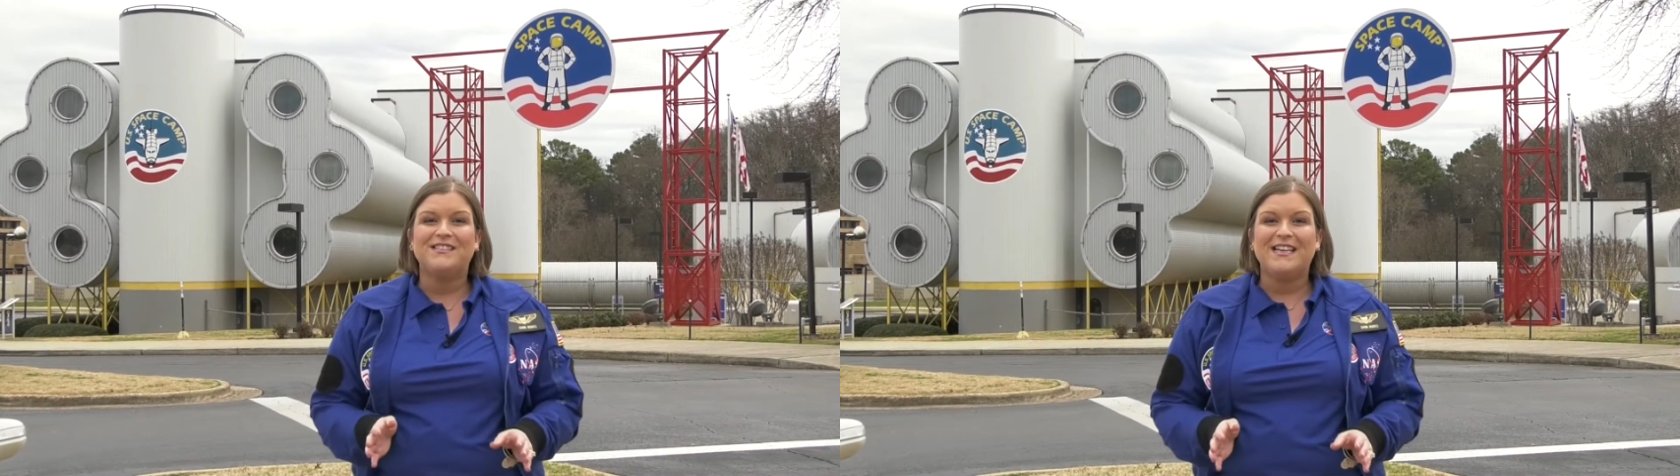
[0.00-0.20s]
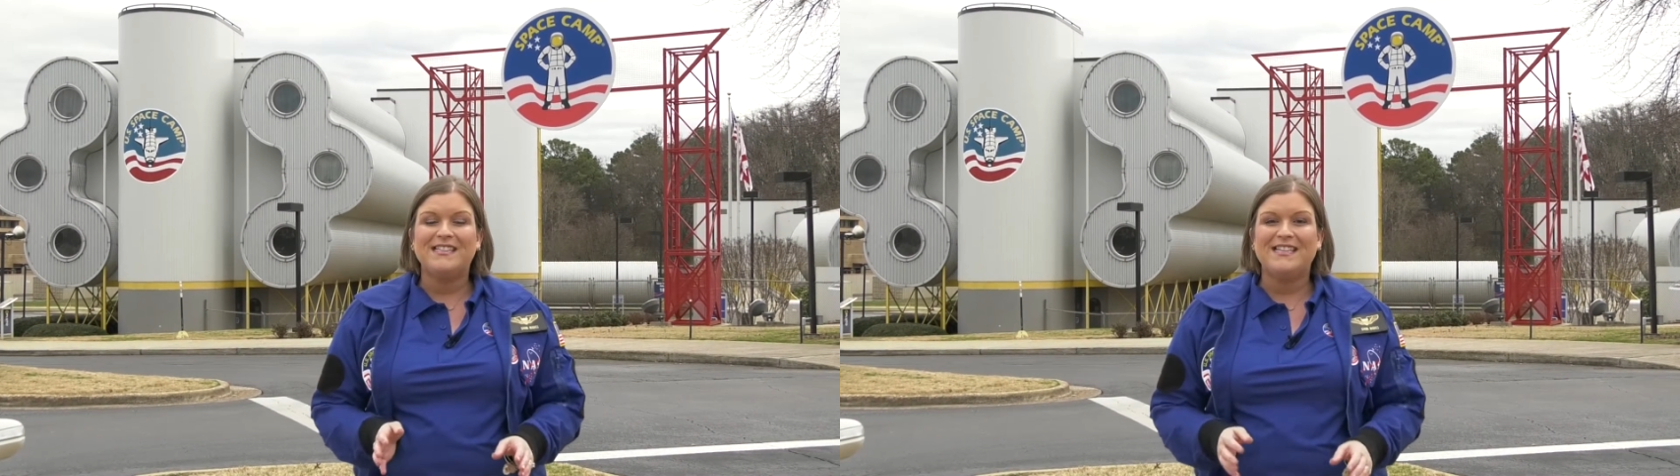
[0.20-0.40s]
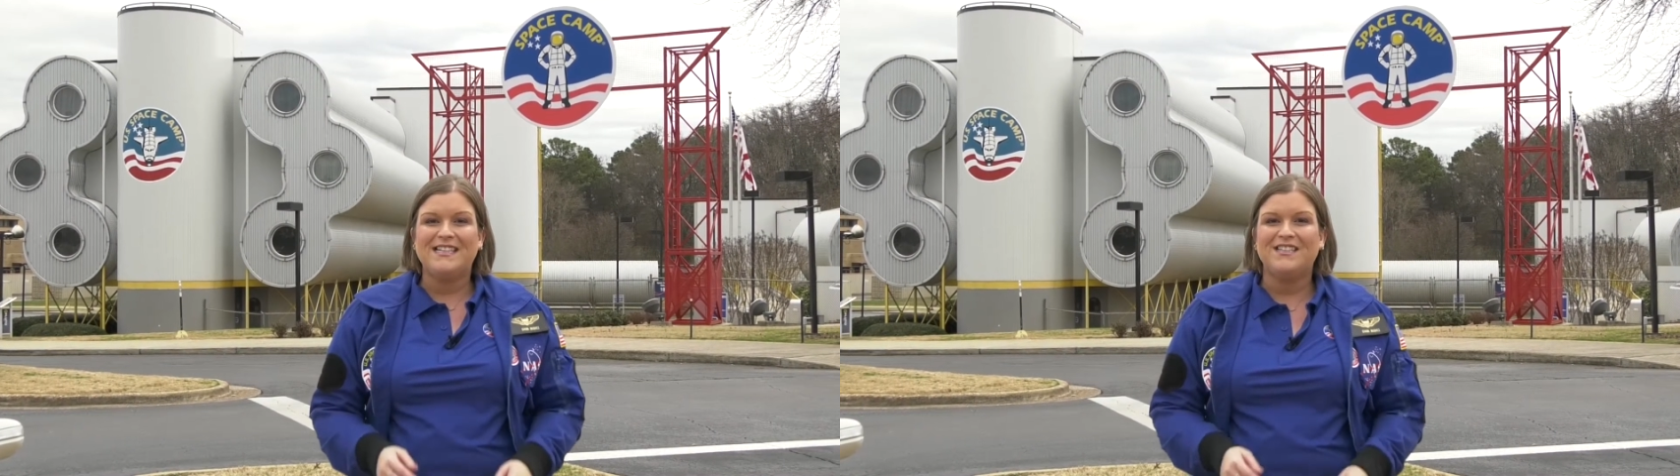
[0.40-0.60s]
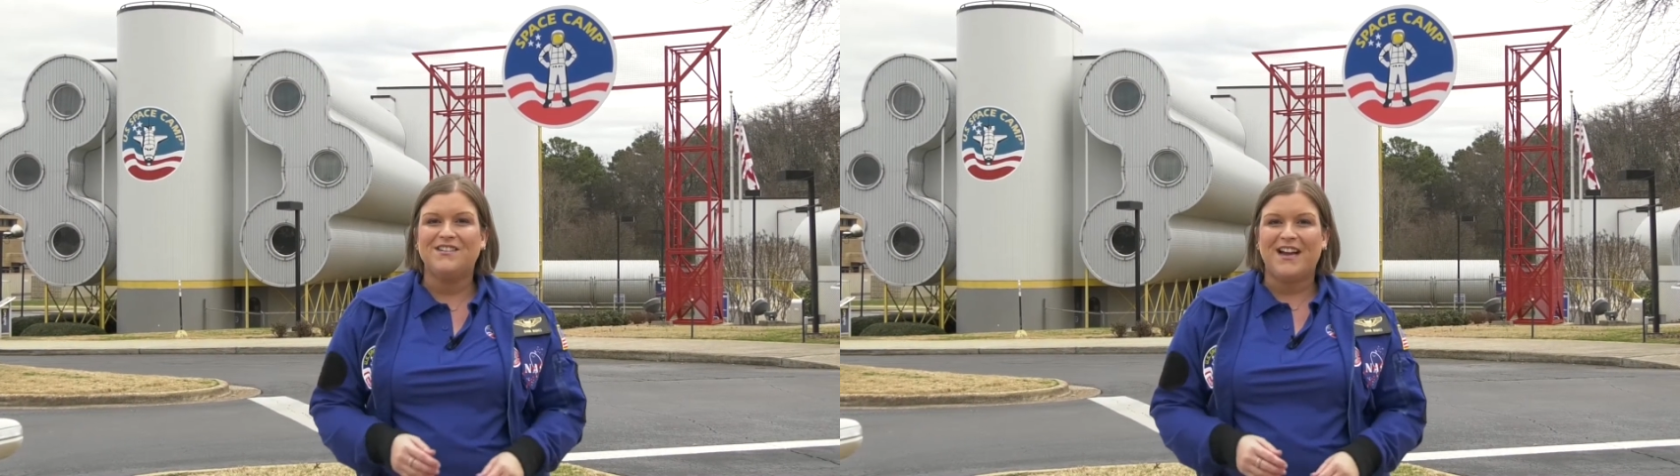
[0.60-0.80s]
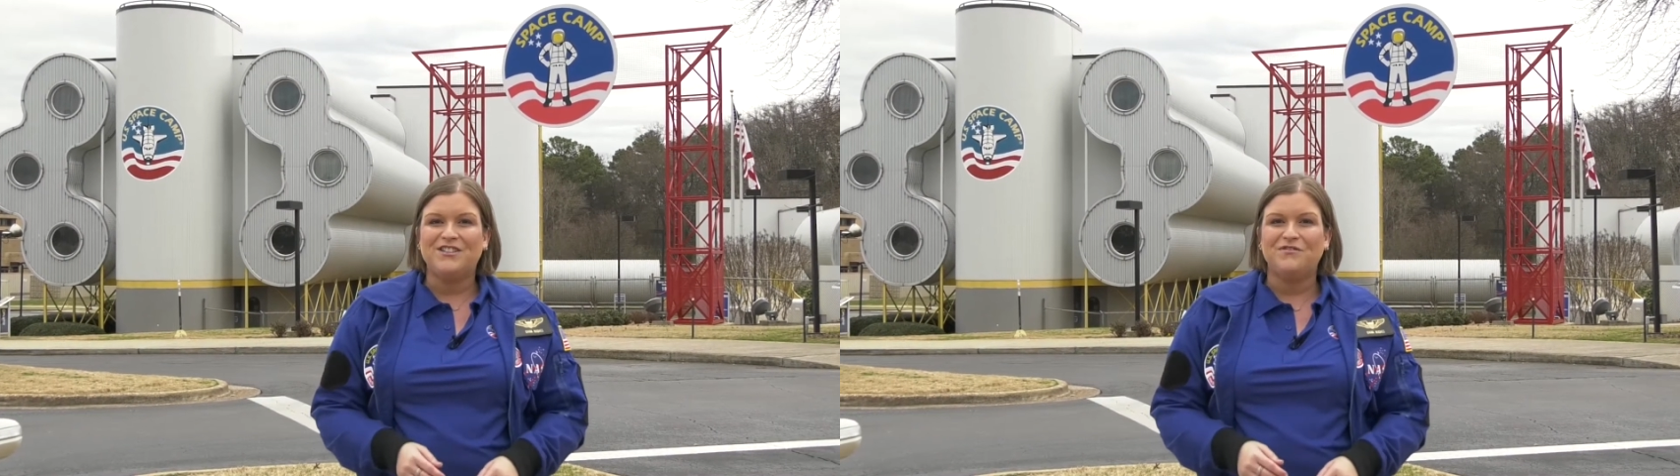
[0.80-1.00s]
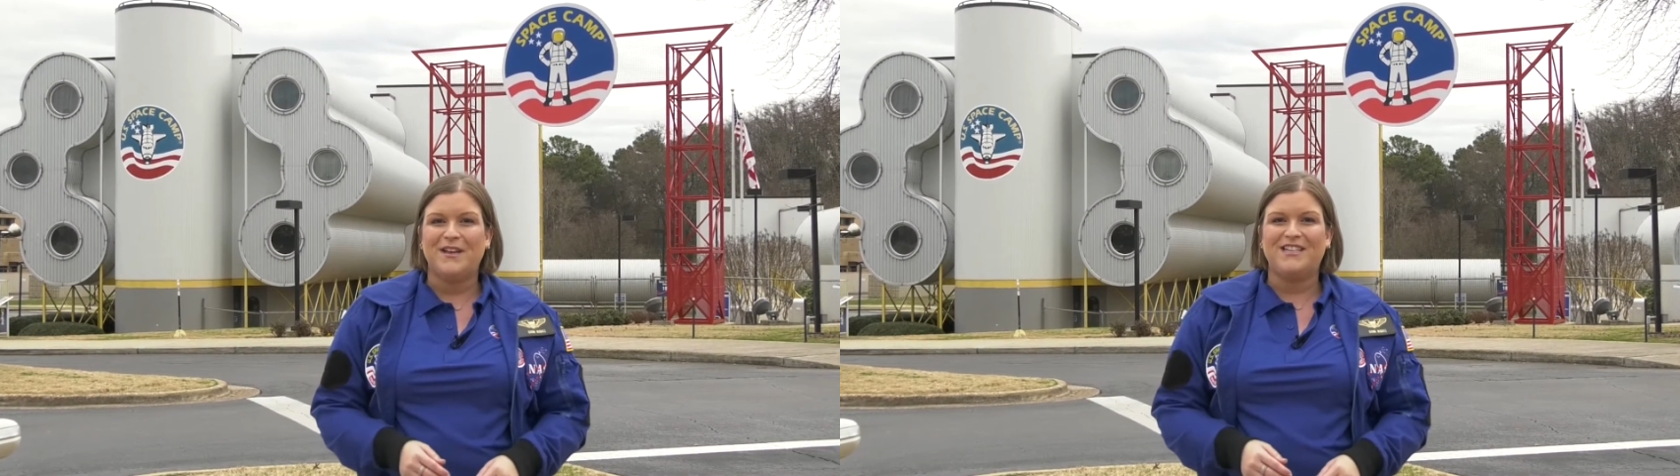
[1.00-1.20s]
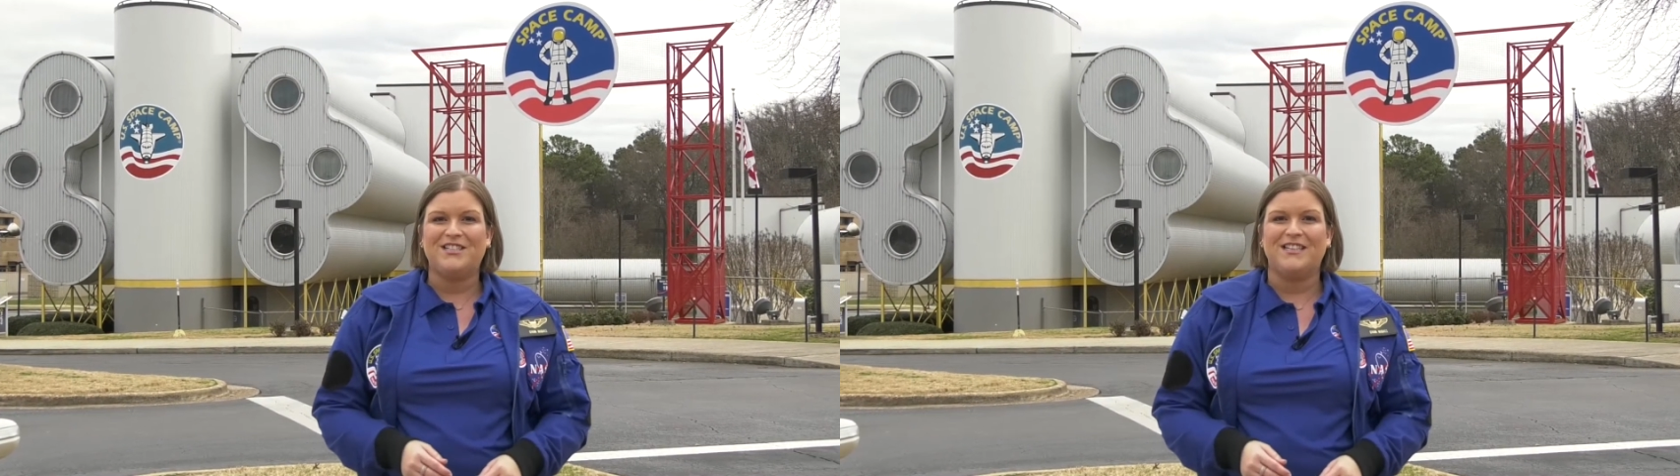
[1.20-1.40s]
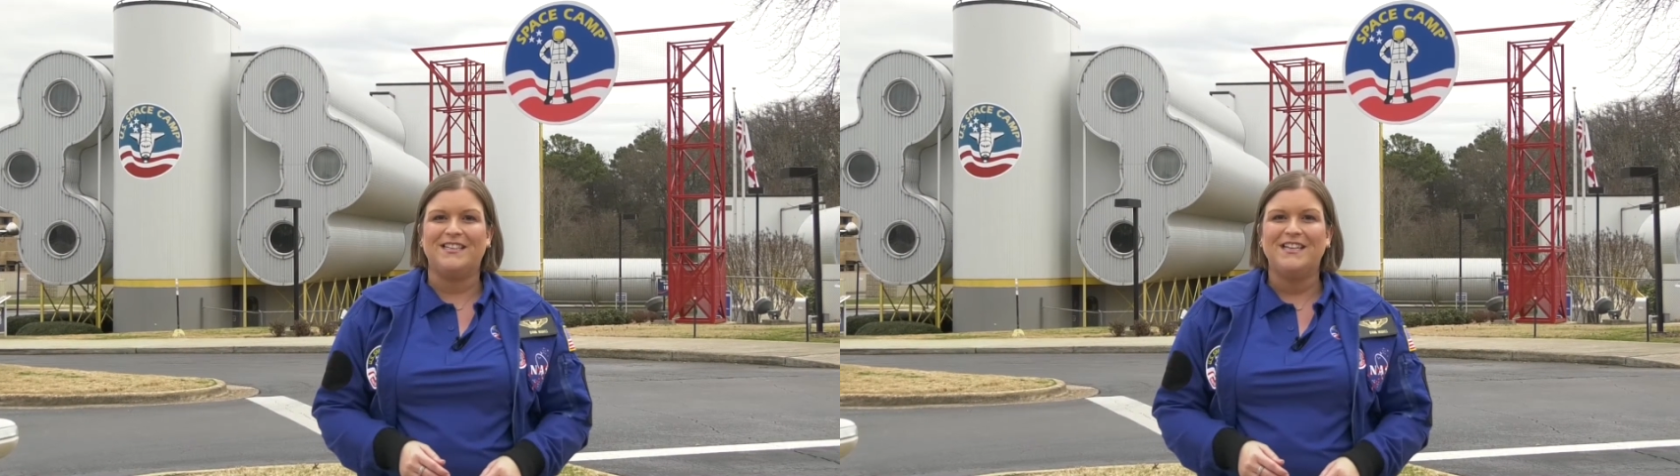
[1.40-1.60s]
doesn't end at
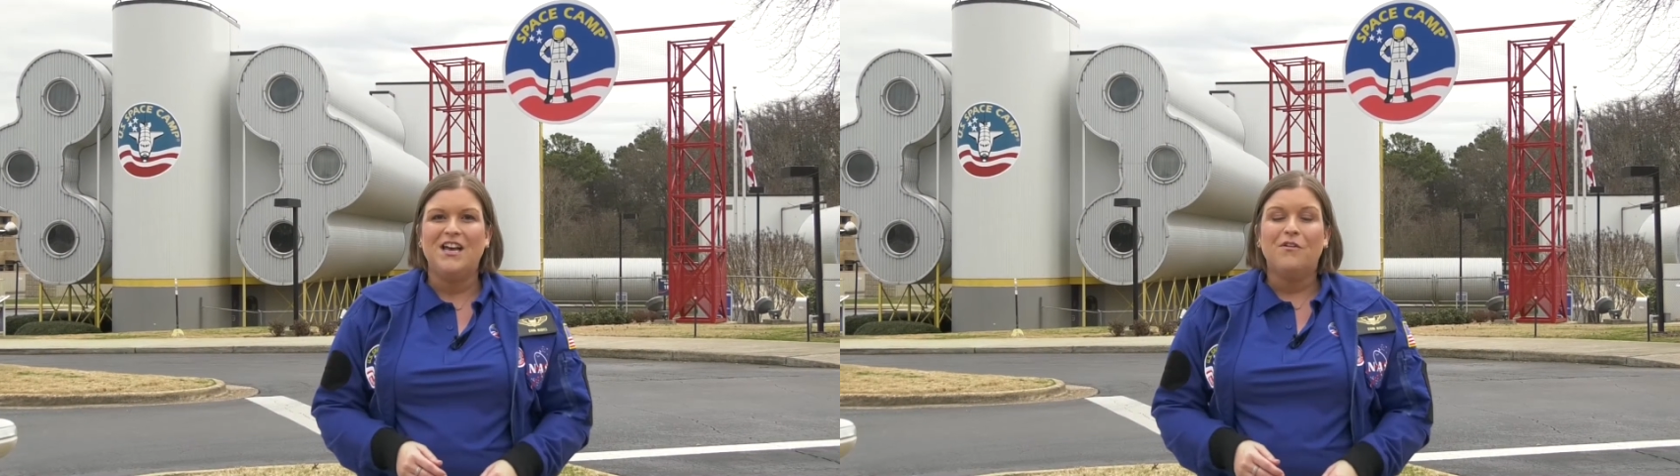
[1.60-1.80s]
graduation.